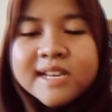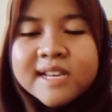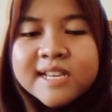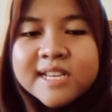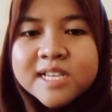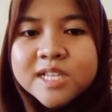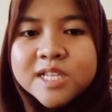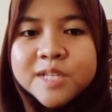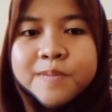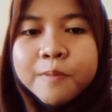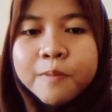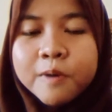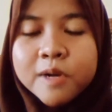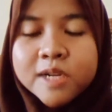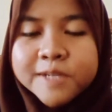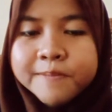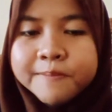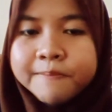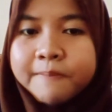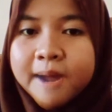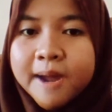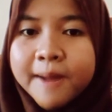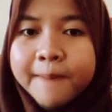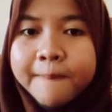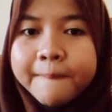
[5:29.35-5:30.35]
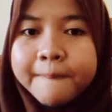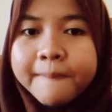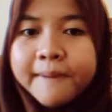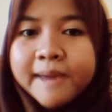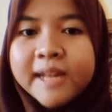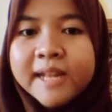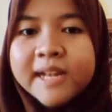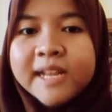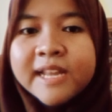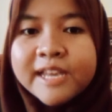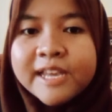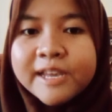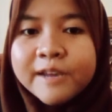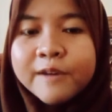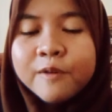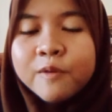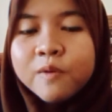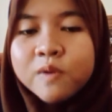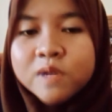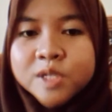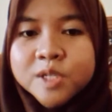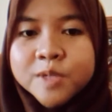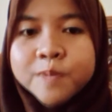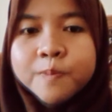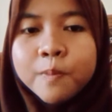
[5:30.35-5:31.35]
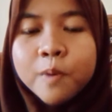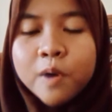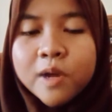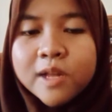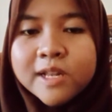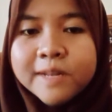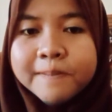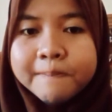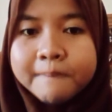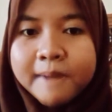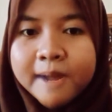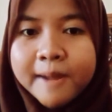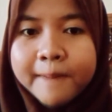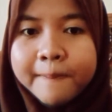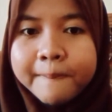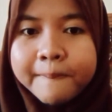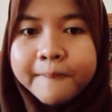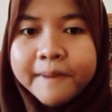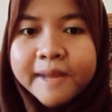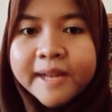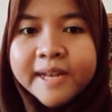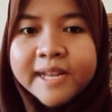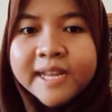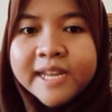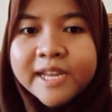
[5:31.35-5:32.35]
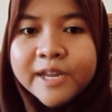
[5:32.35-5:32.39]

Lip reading: He spoiled my pen, he was spoiling my pen,